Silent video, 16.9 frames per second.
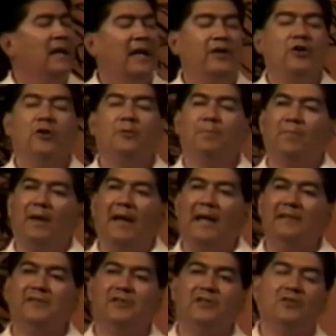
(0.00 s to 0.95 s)
and your
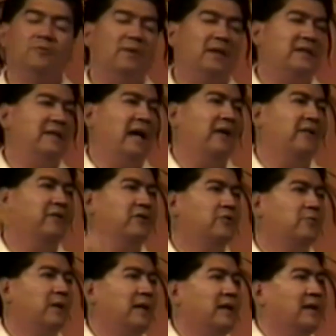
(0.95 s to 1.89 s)
plans just went down the
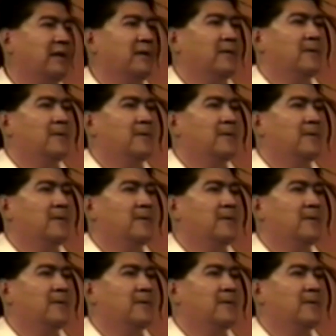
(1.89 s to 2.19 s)
drain.